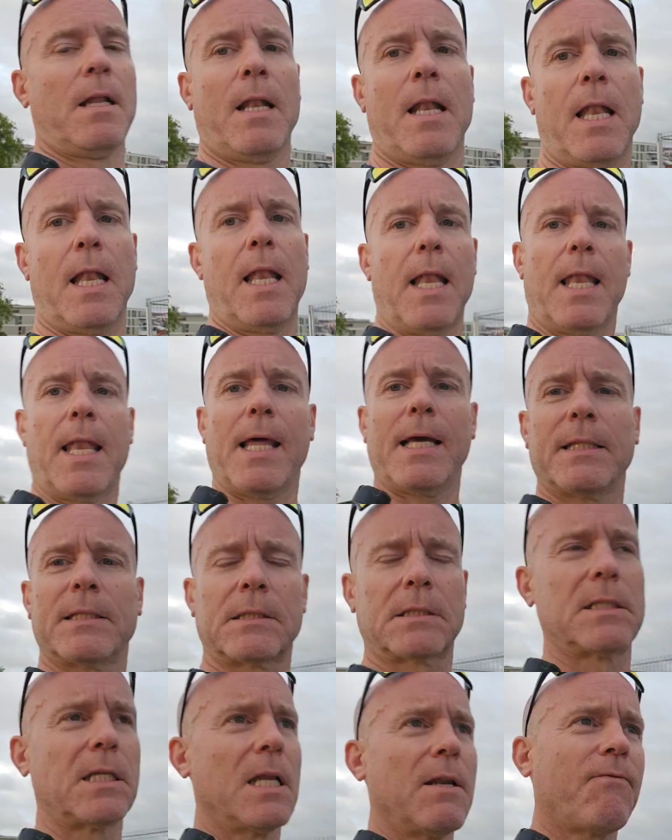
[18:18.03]
less
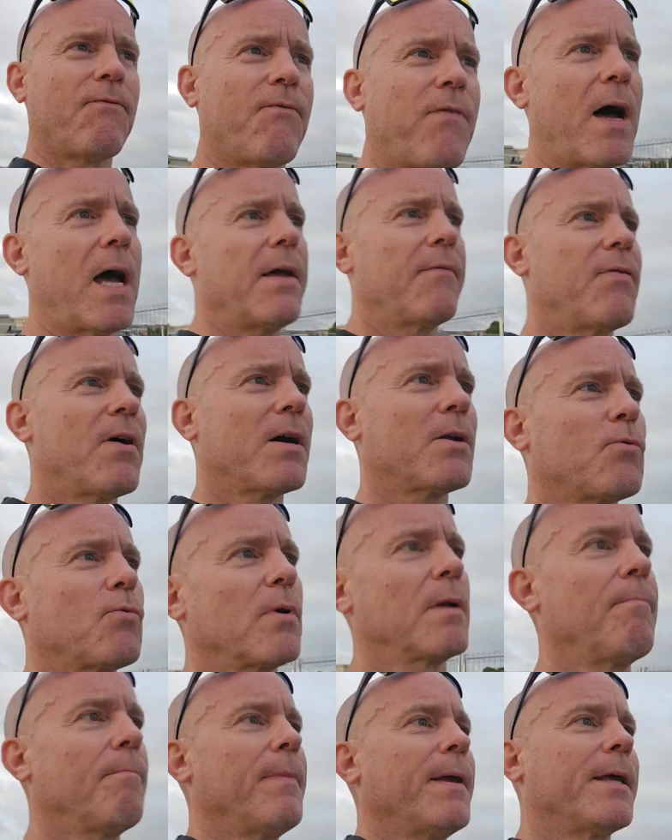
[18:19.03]
than
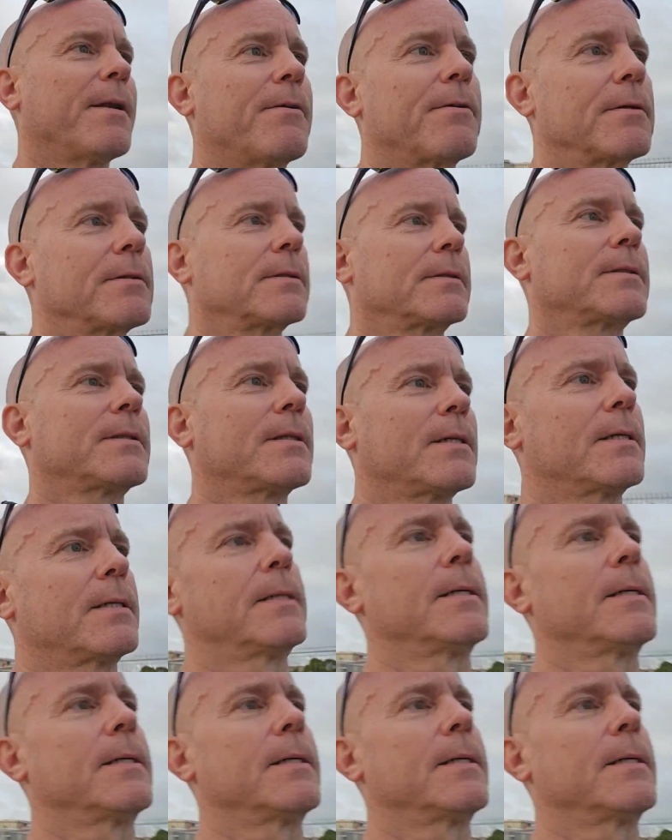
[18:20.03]
500 meters.